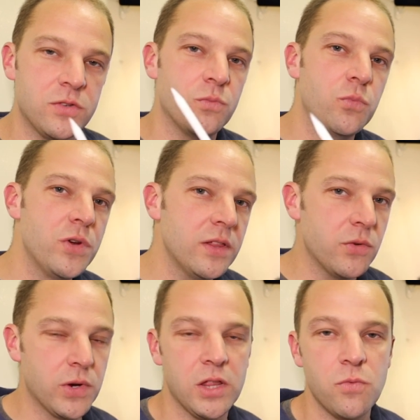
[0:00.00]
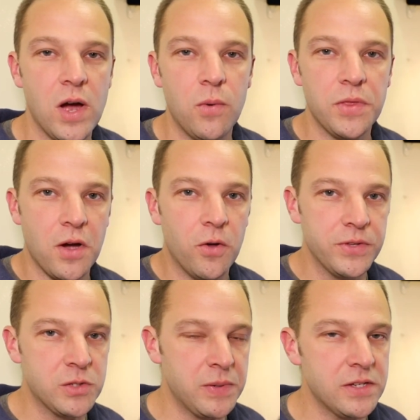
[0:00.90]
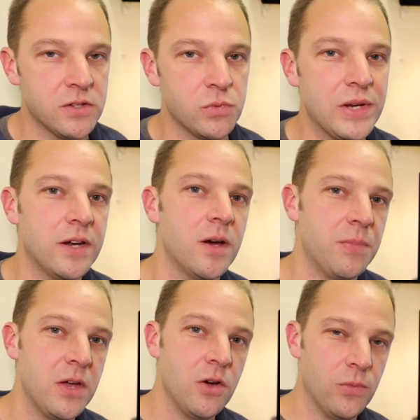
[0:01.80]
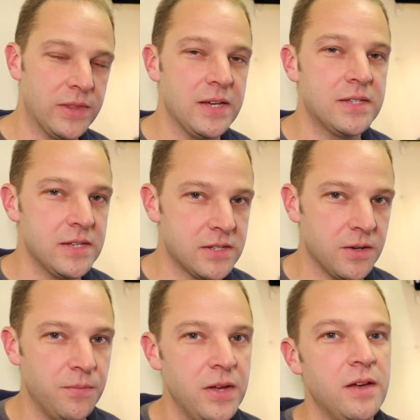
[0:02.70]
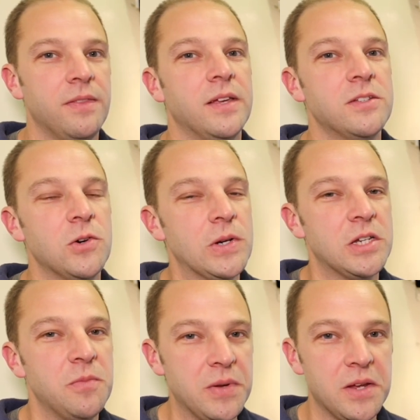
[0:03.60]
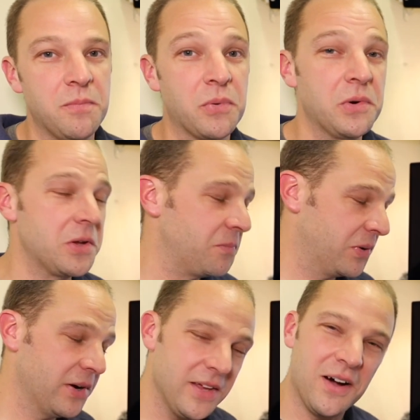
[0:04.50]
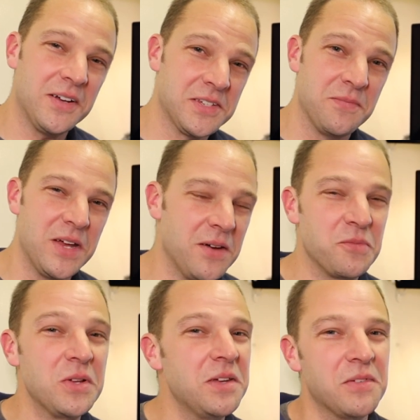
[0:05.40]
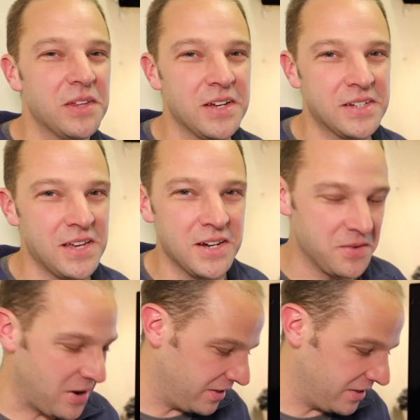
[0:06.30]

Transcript: really, really well with all these pieces, we end up with a system that's going to be pretty, pretty awesome, and I'm really, really excited about